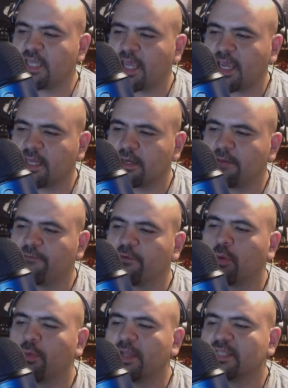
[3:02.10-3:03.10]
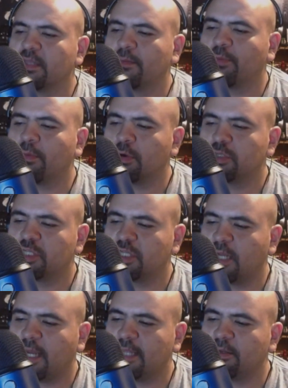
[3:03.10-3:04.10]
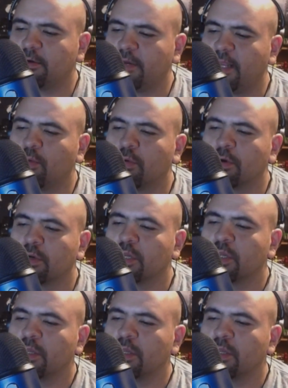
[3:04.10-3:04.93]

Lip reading: had for a wrestling promotion on their network.